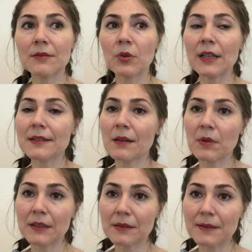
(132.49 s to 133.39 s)
while some
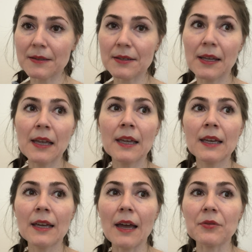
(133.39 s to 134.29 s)
others
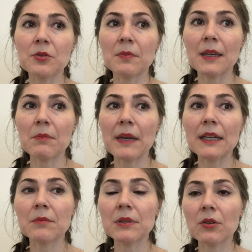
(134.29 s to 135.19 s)
have to
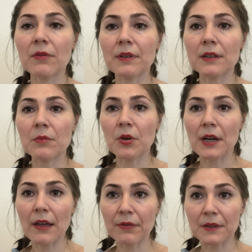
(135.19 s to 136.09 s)
make a bit of a more
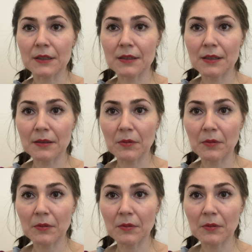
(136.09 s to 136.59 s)
effort.